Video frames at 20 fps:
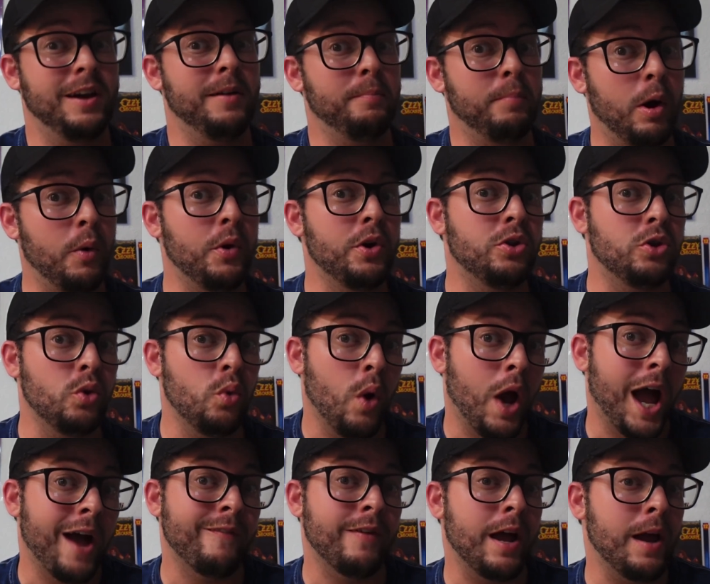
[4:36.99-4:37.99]
but we do
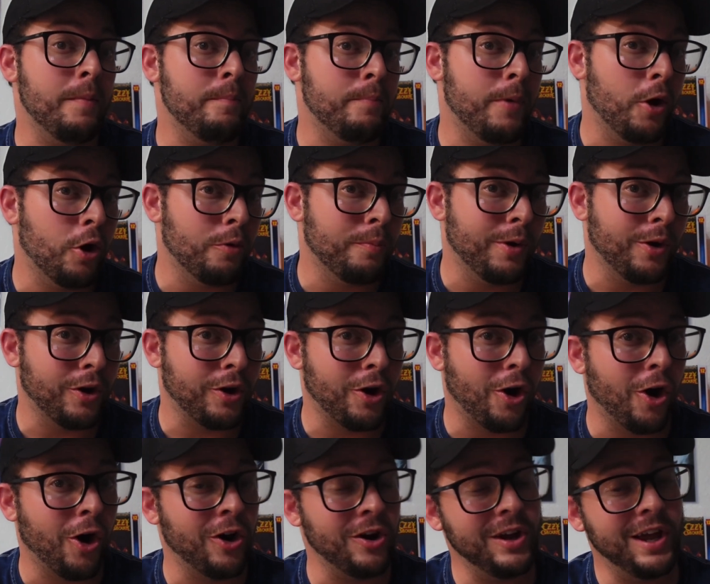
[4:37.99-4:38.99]
have a butterbeer
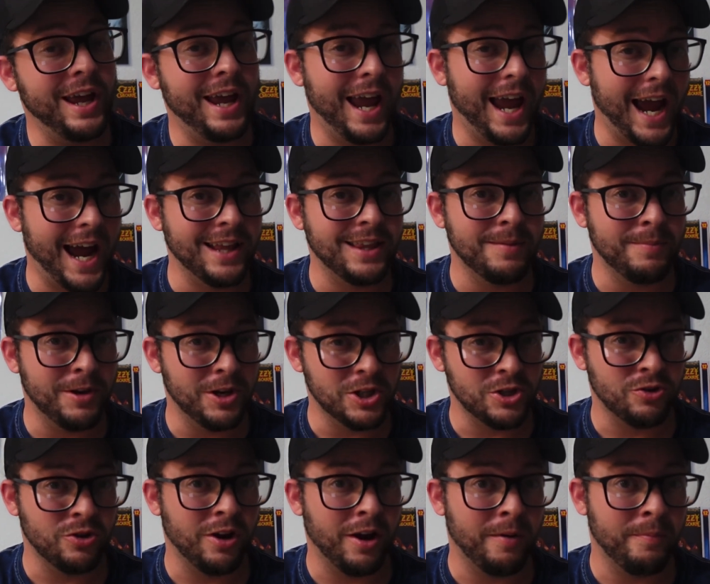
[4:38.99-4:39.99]
cart at the
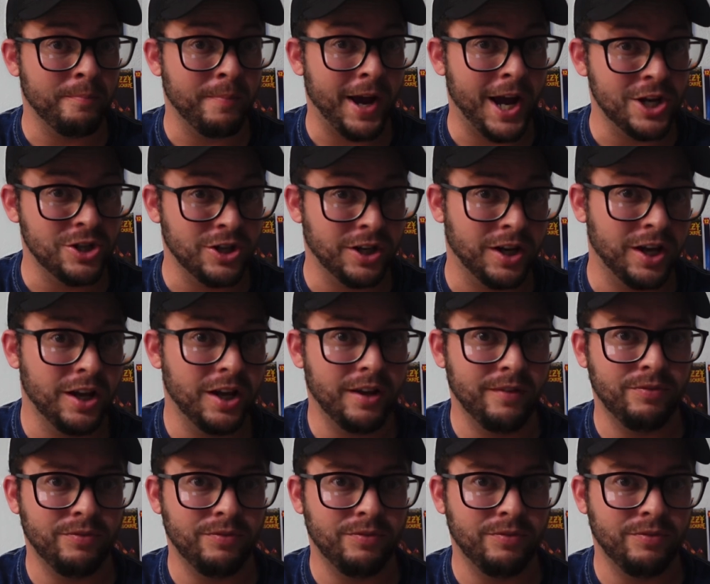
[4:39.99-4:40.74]
Ministry of Magic,